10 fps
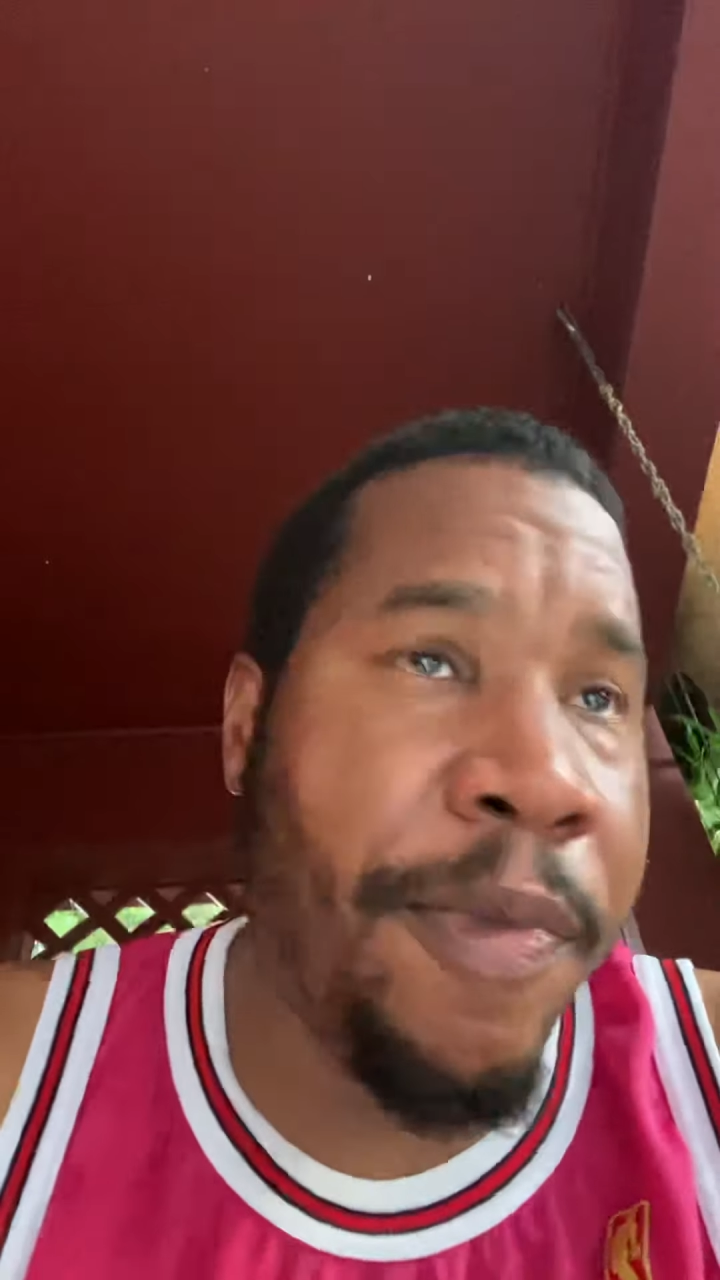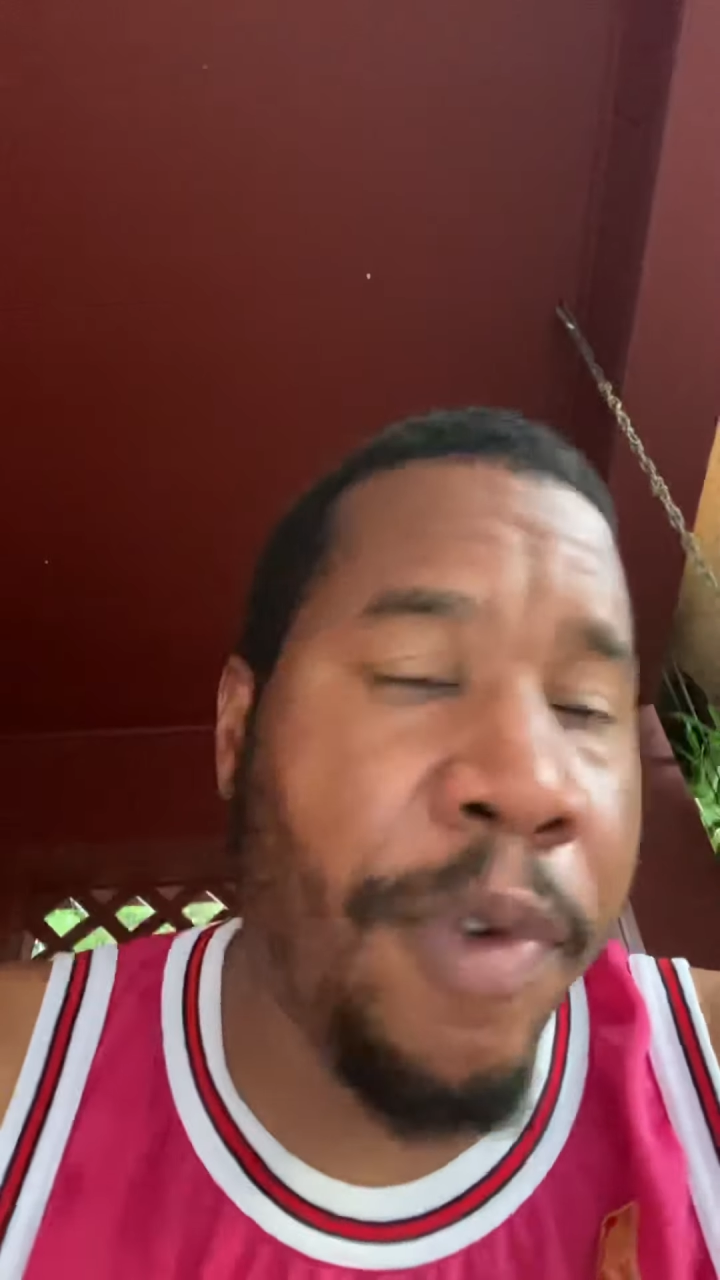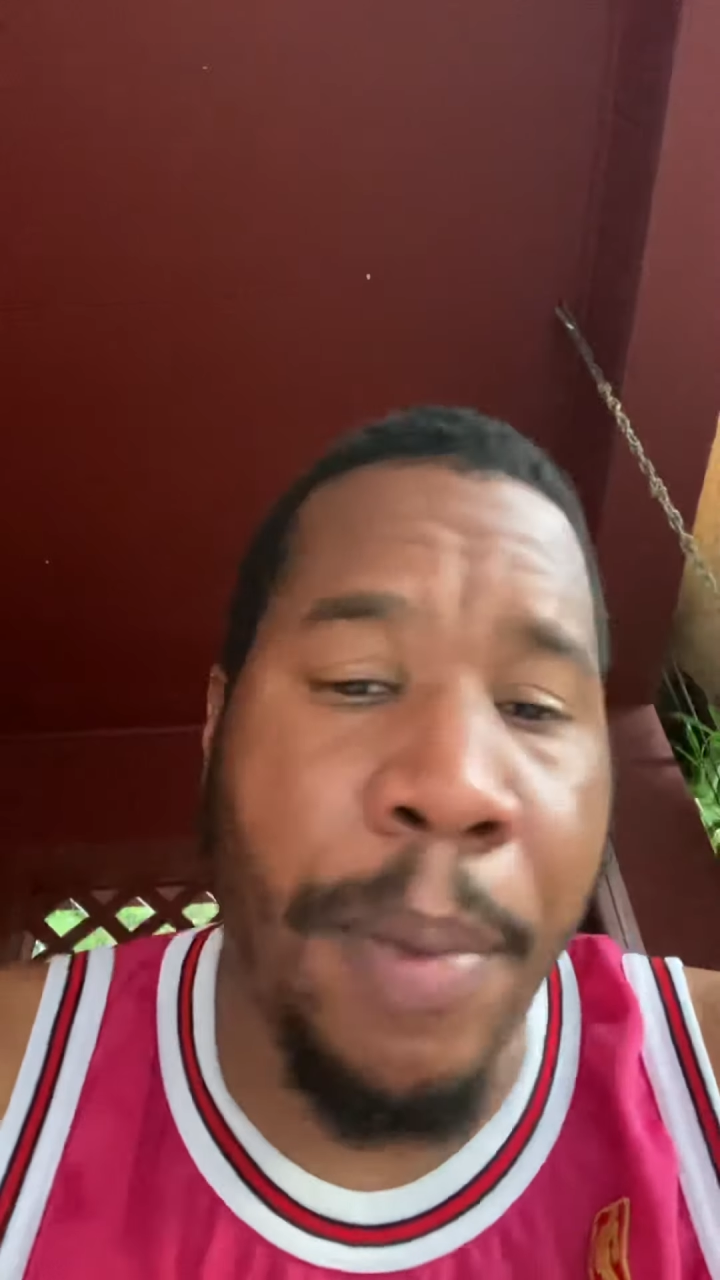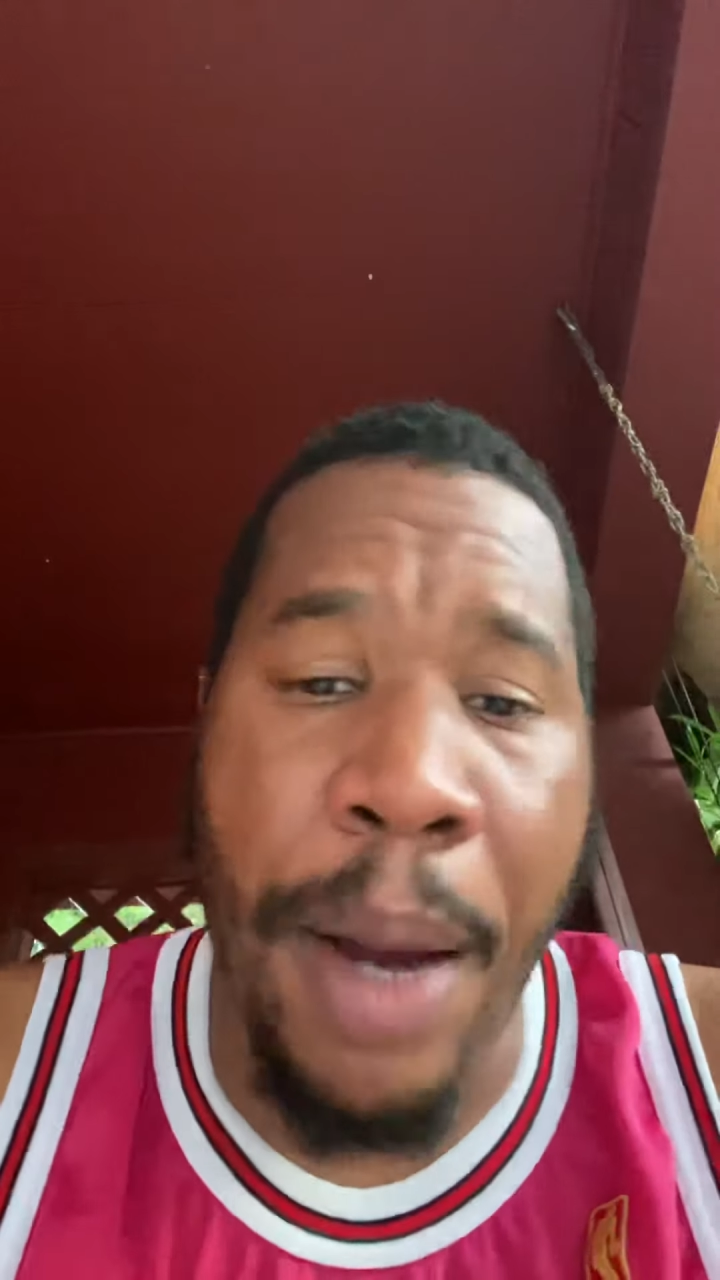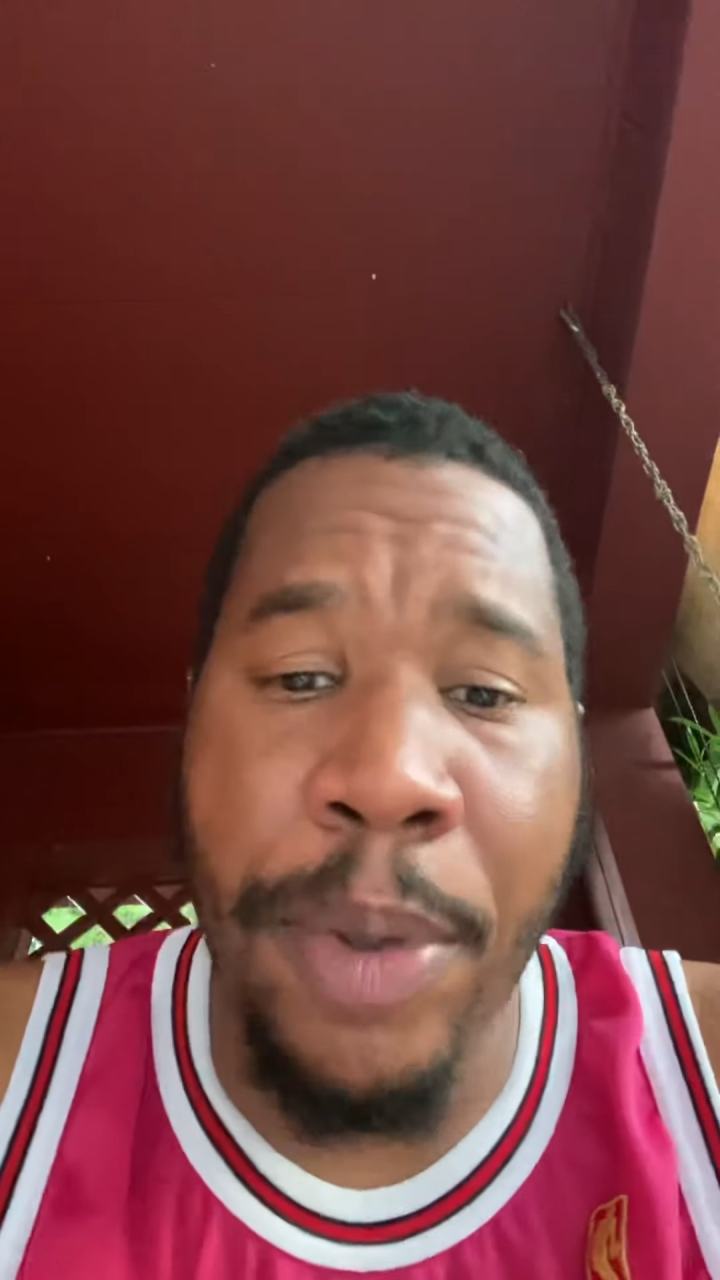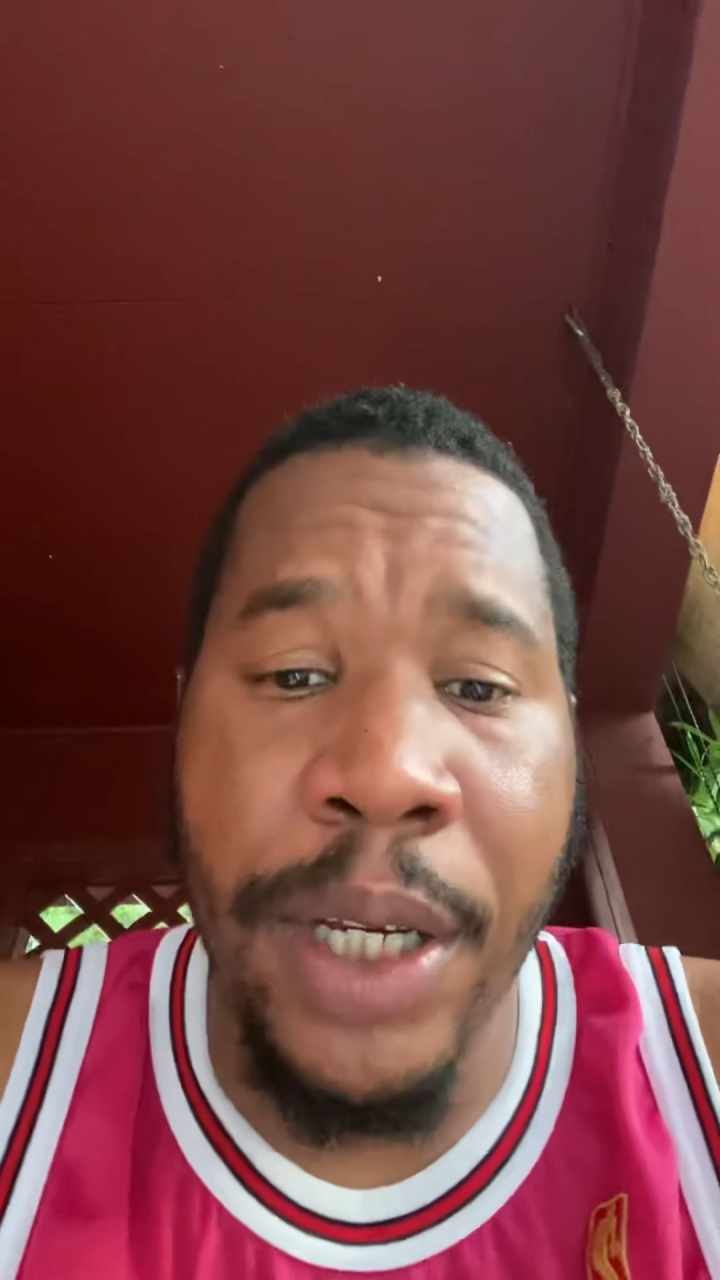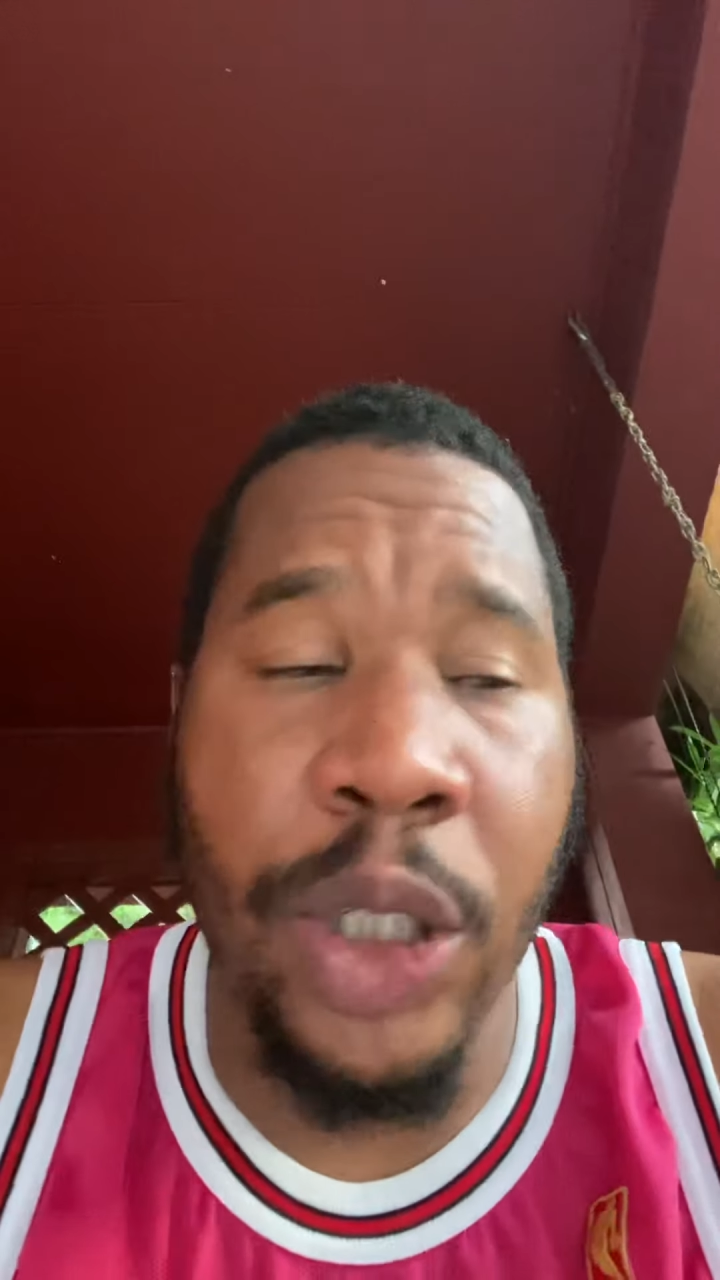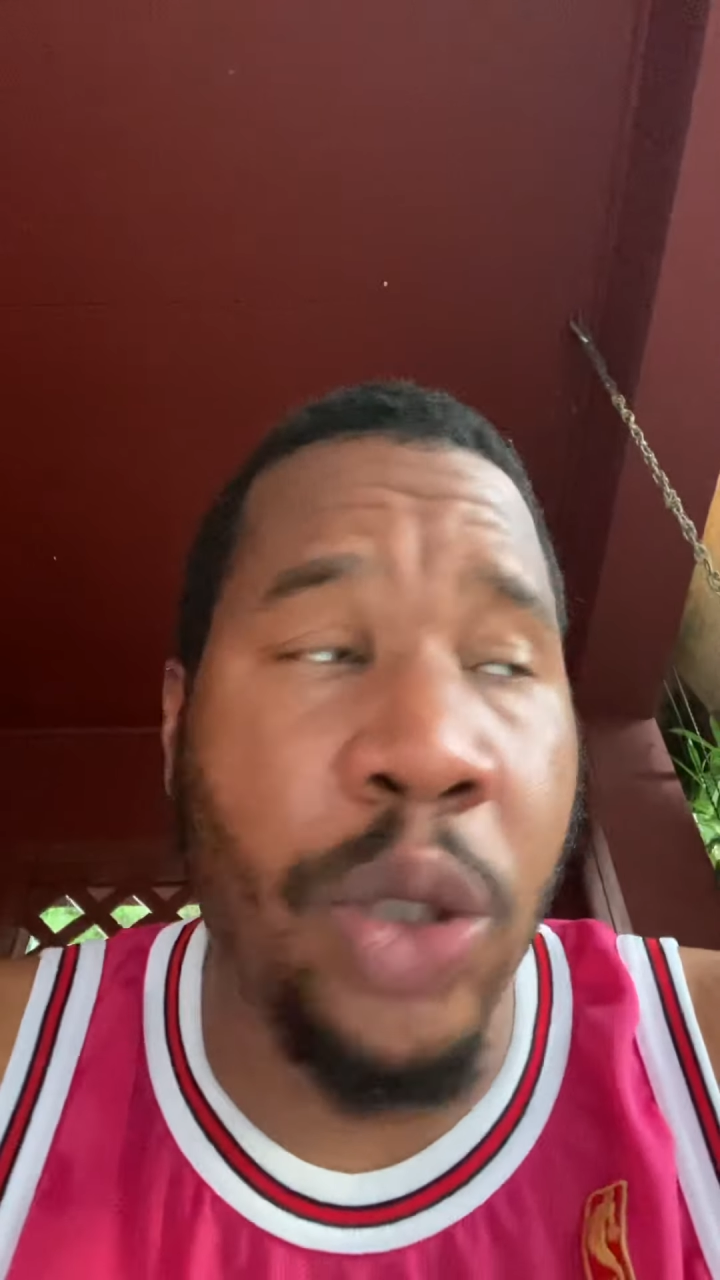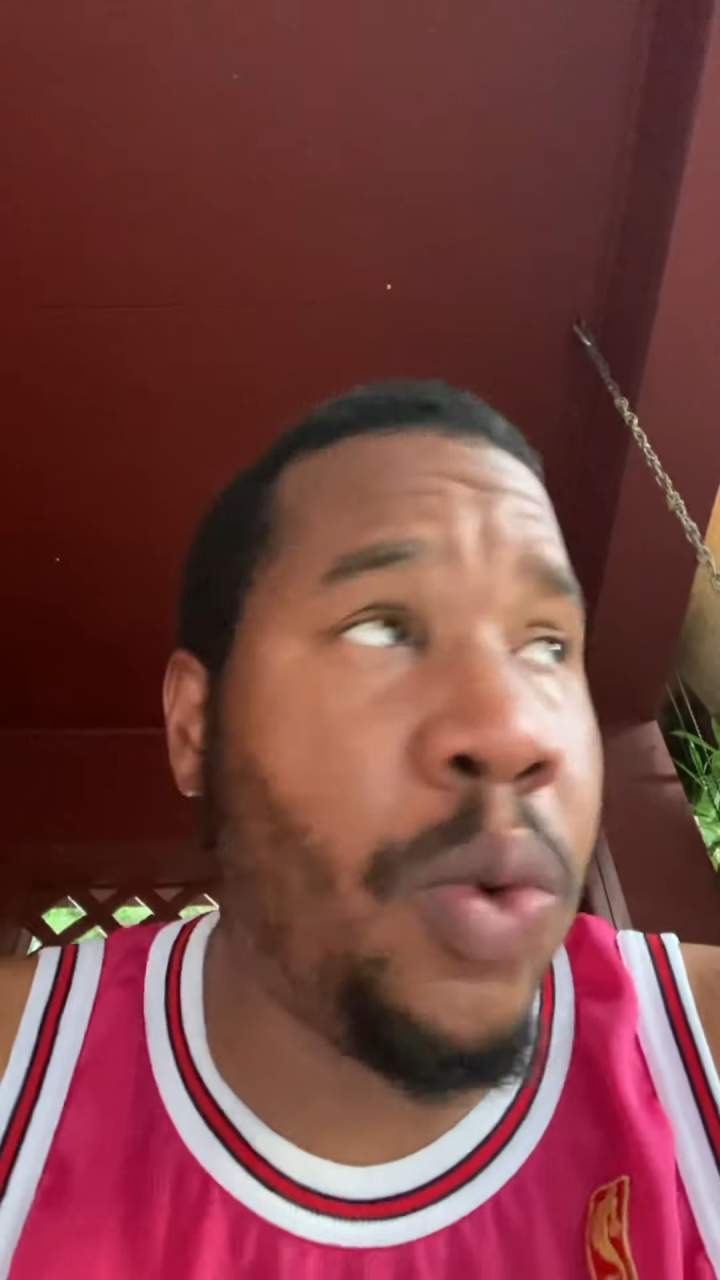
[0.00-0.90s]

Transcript: for my prediction,